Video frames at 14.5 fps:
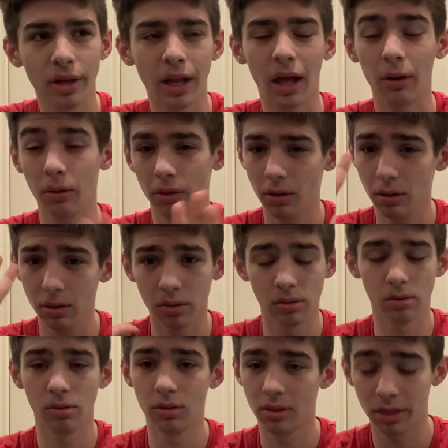I don't know.
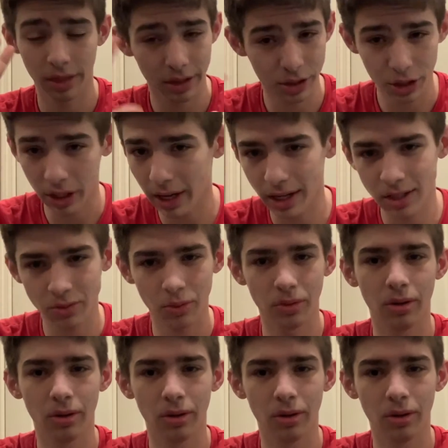The genetics.